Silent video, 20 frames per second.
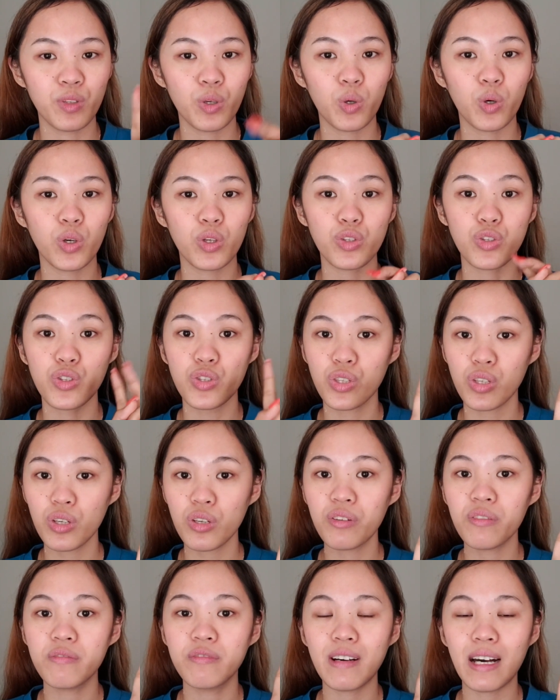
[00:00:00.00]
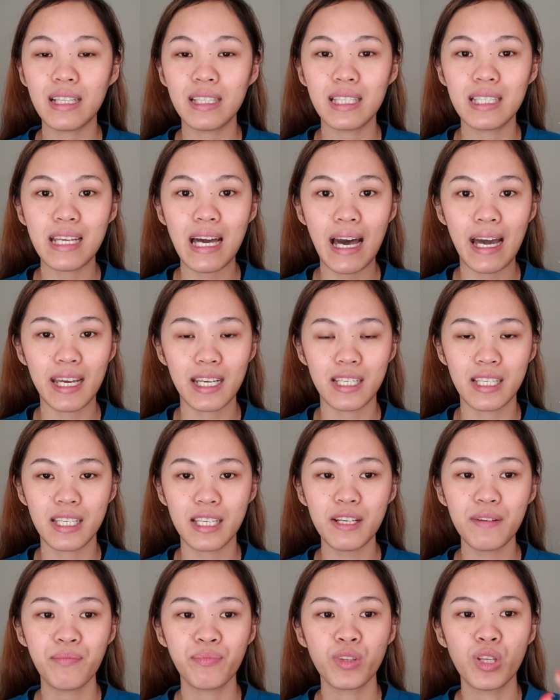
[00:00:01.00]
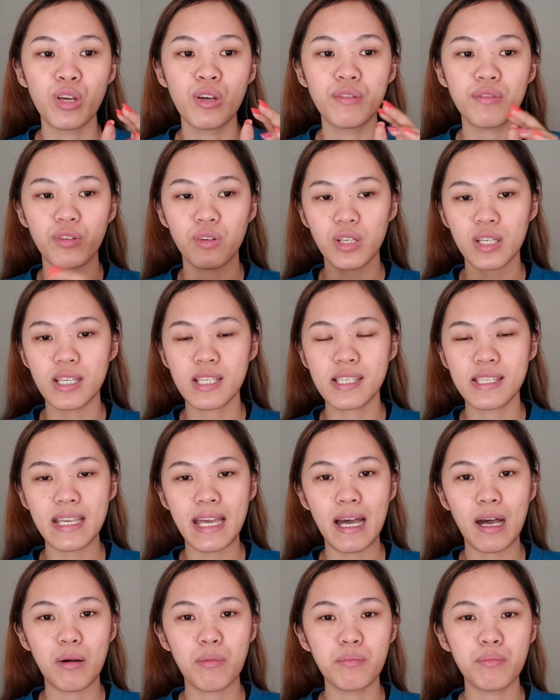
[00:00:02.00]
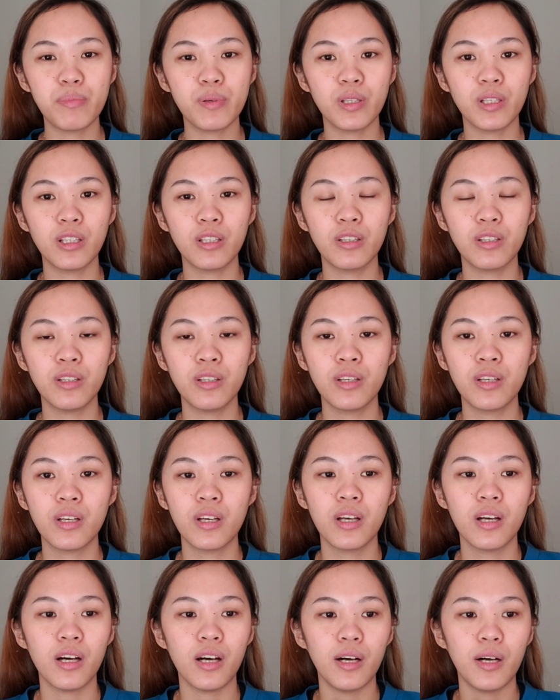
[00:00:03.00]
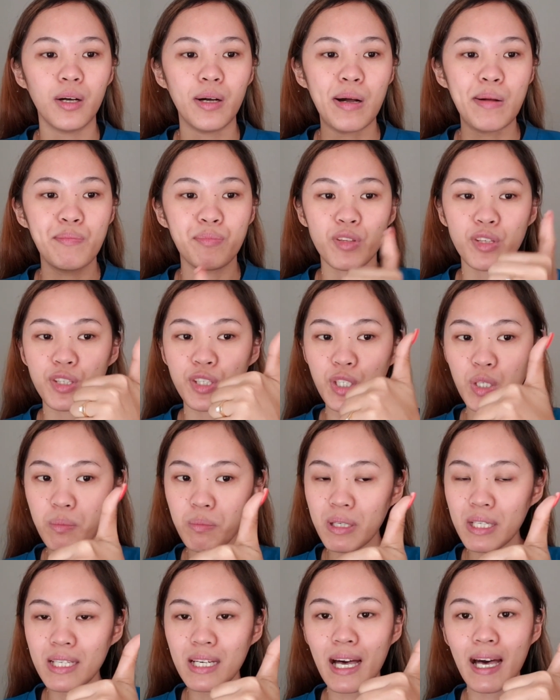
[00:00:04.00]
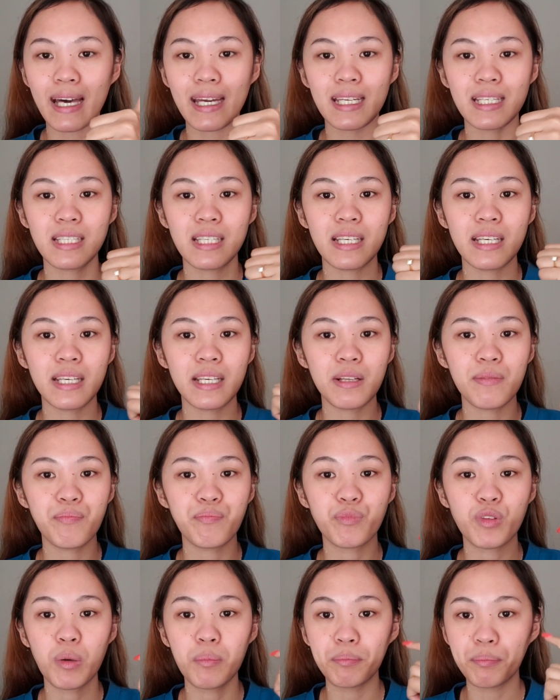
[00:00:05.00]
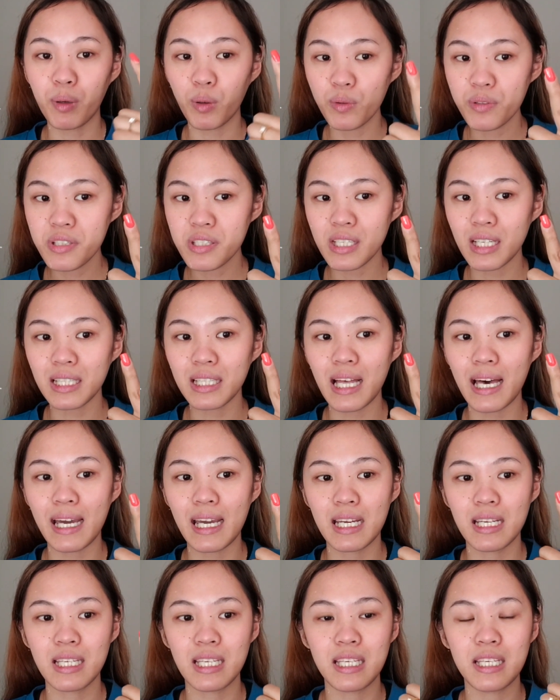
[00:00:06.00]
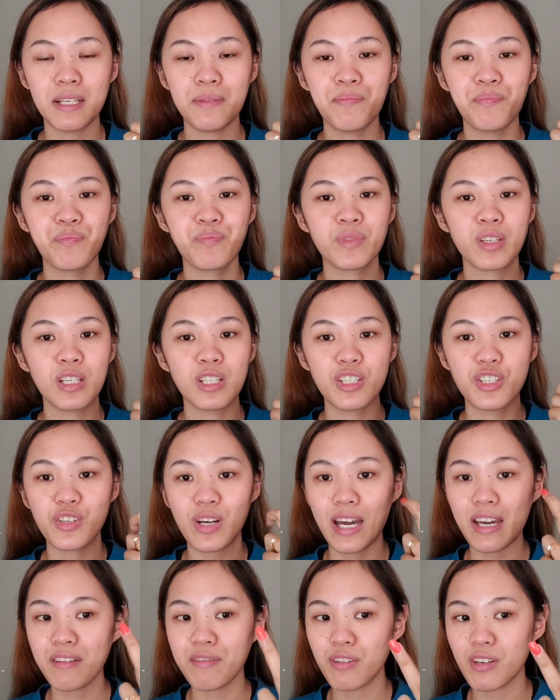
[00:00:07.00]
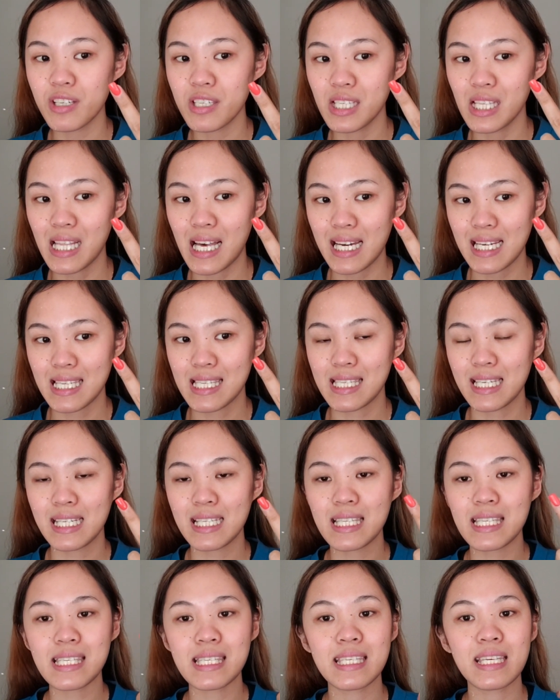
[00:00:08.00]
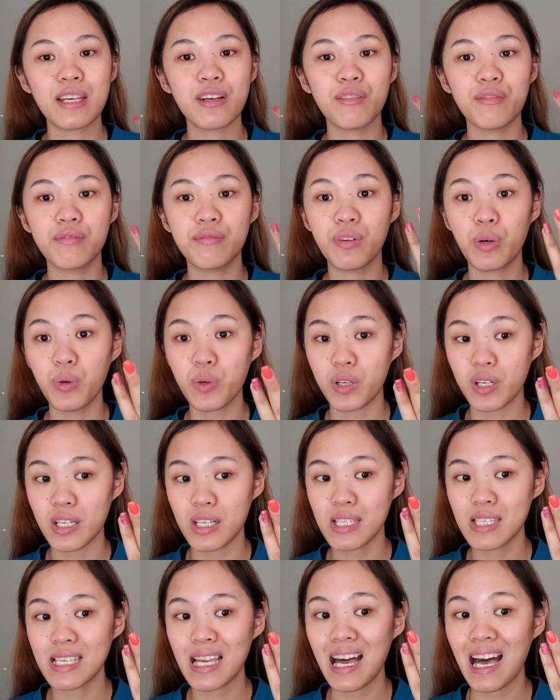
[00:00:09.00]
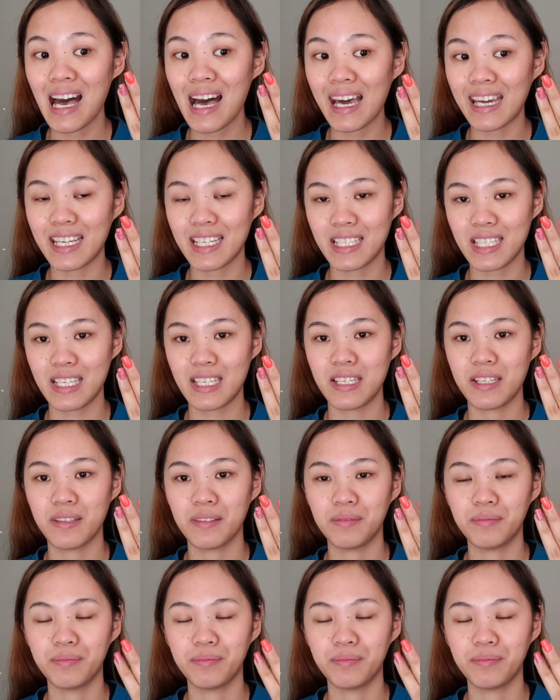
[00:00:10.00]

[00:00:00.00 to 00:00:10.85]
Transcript: or two valid ID. For example, UMID ID, postal ID, driver's license, voter's ID.